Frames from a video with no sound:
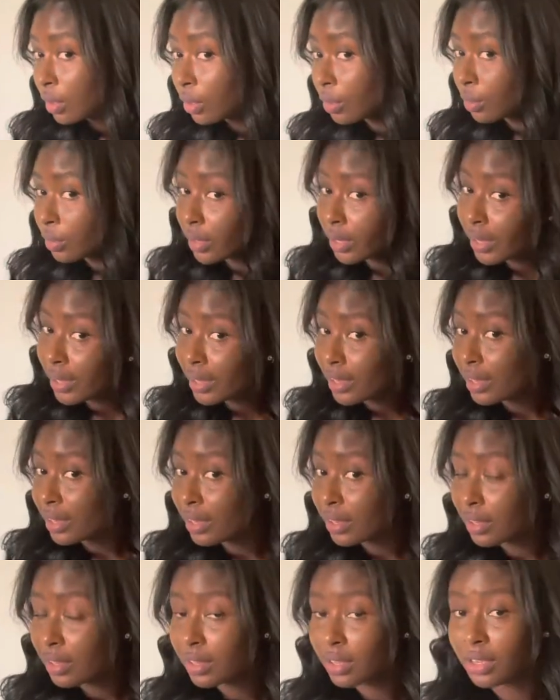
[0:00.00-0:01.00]
okay
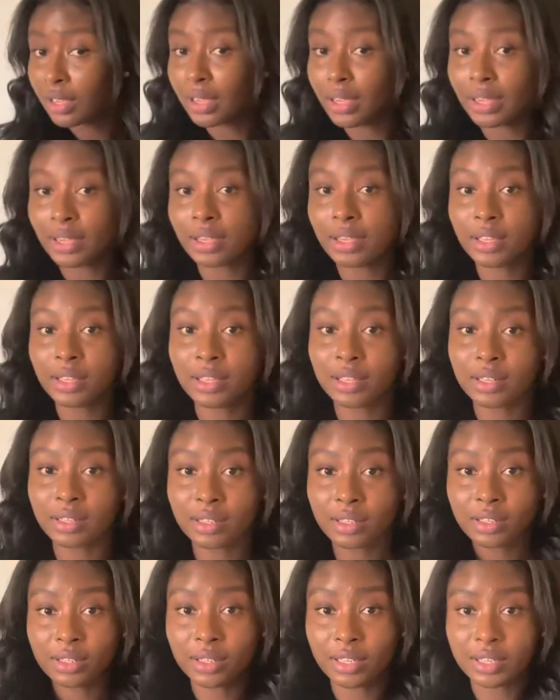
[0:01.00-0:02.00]

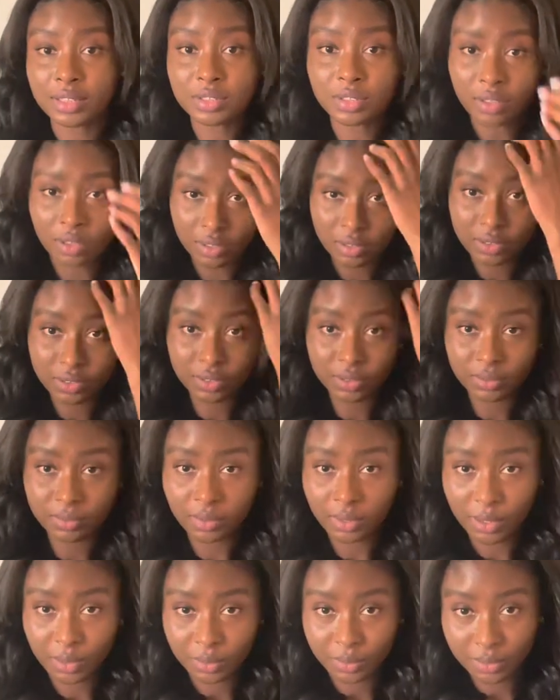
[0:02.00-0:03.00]
and that's all she
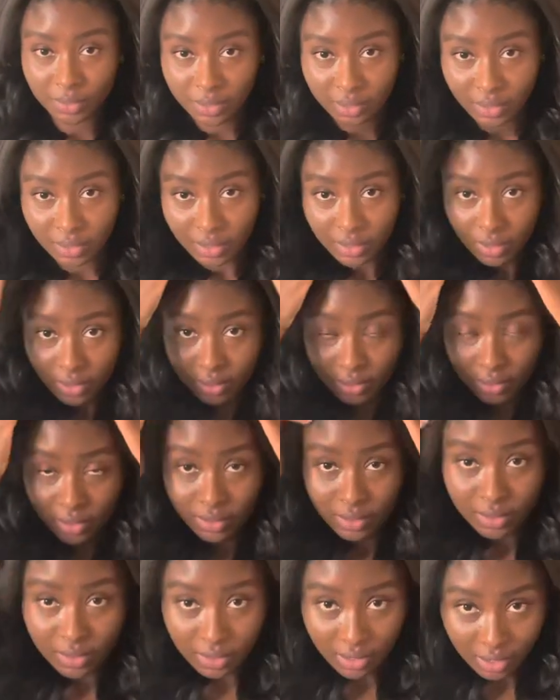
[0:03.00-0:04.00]
wrote
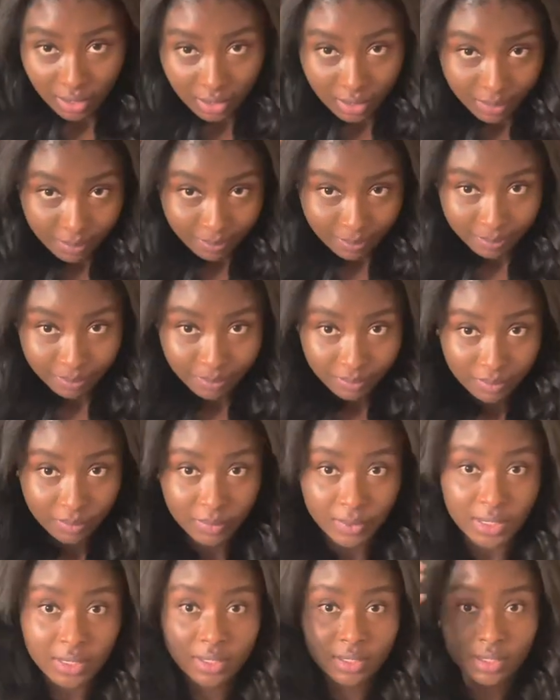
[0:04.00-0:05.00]
um
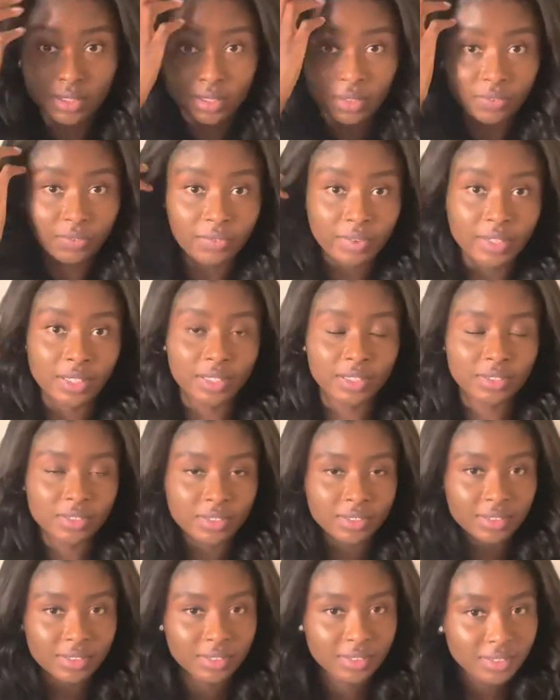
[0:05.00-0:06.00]
this is the
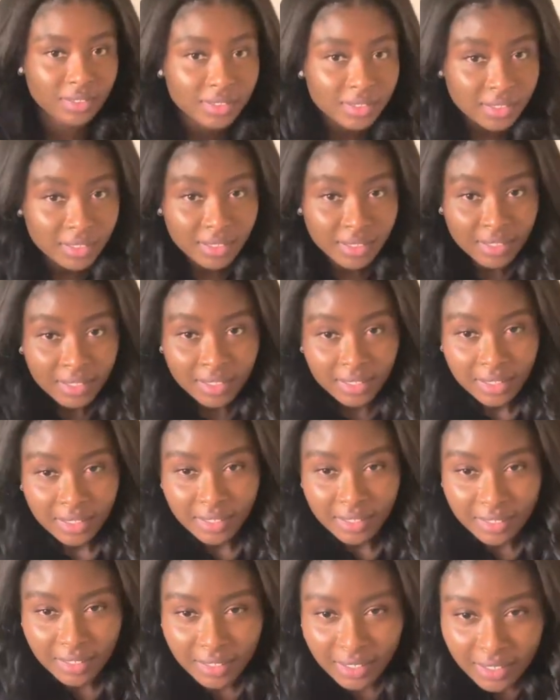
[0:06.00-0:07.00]
finished
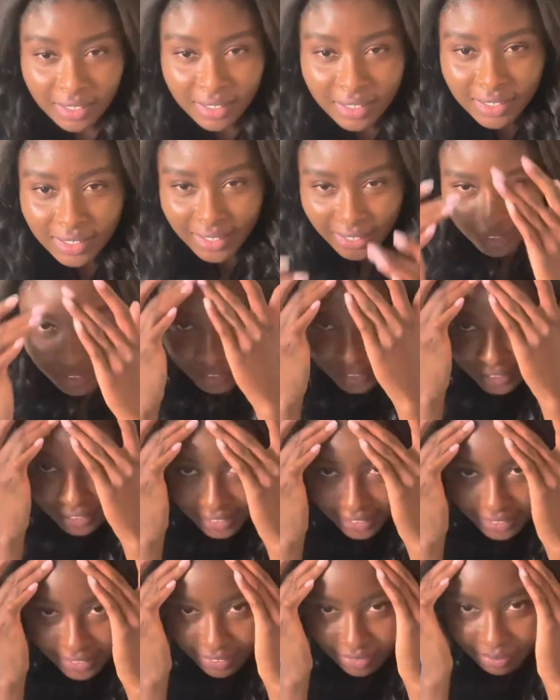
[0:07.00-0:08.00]
look and
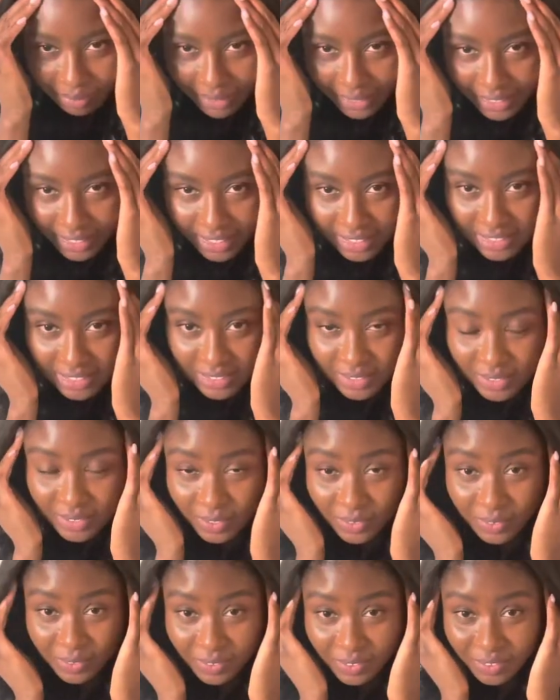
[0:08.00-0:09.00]
again if my edges
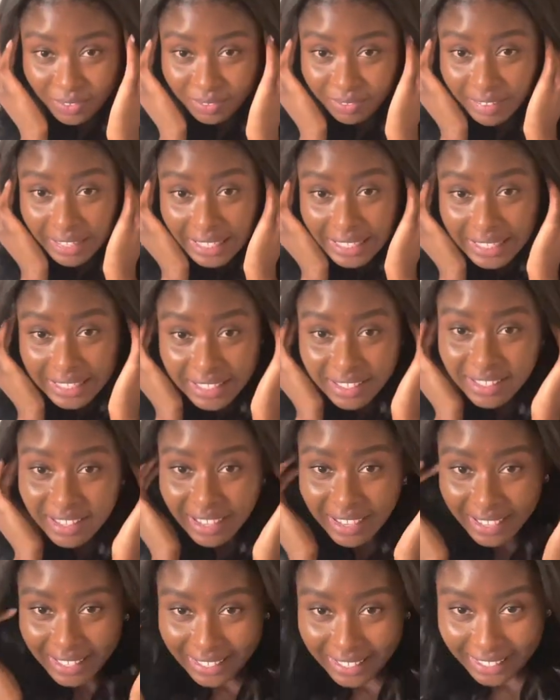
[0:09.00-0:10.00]
don't look right
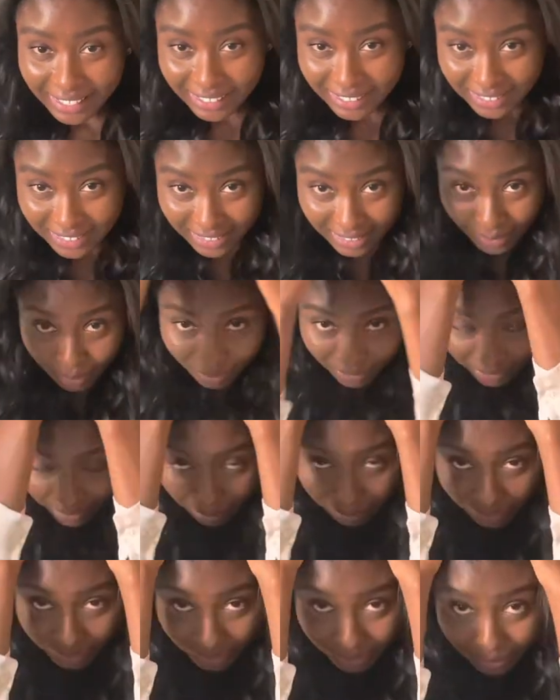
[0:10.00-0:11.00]
i can't see what
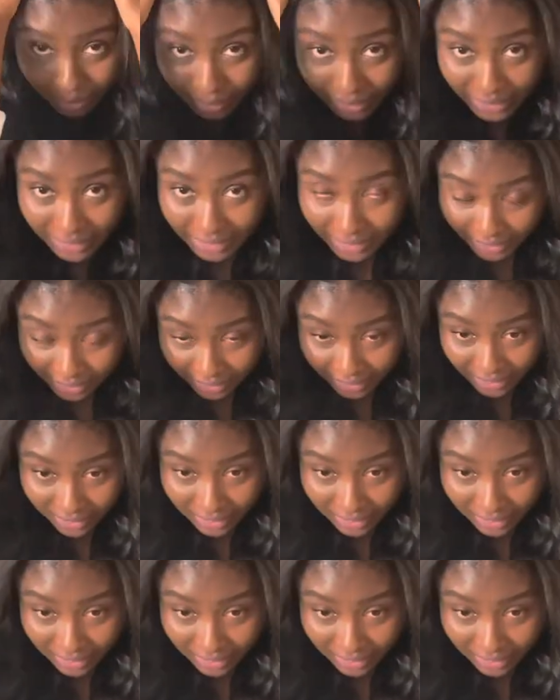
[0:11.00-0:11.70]
i'm doing